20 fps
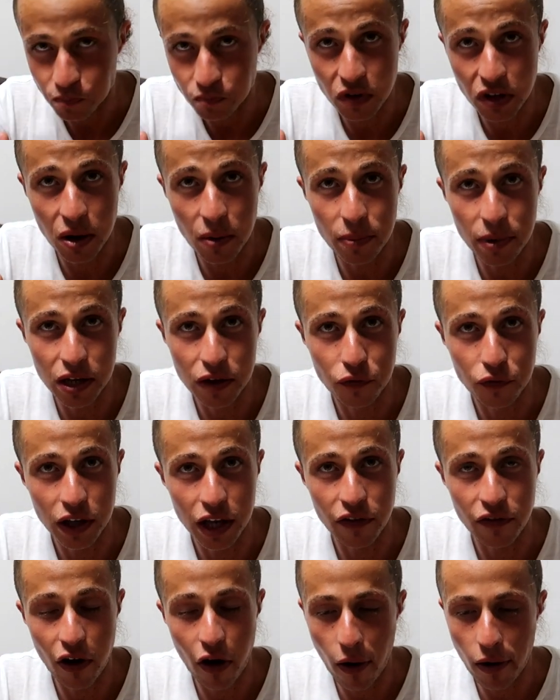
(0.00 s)
The meat
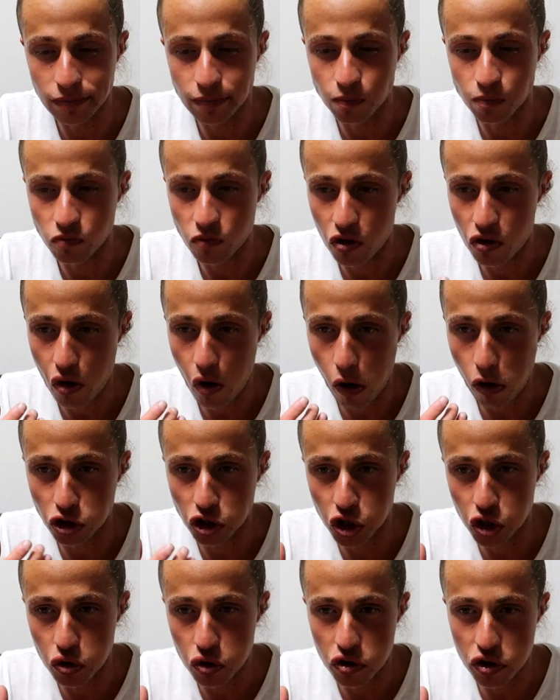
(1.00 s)
flavor, so
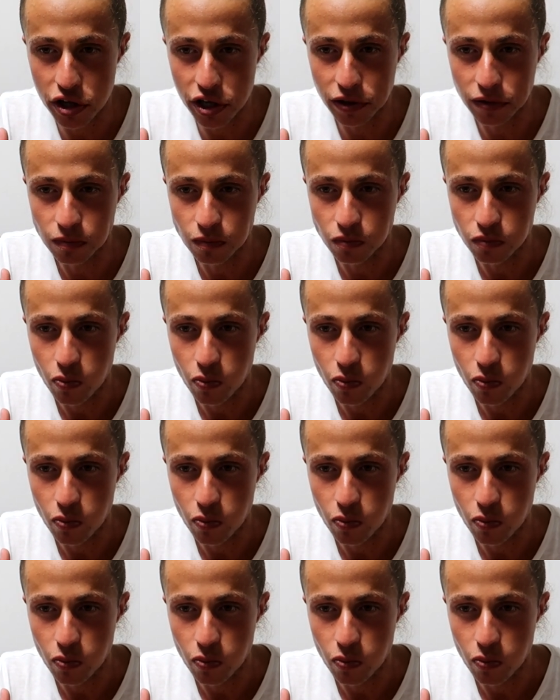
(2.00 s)
juicy.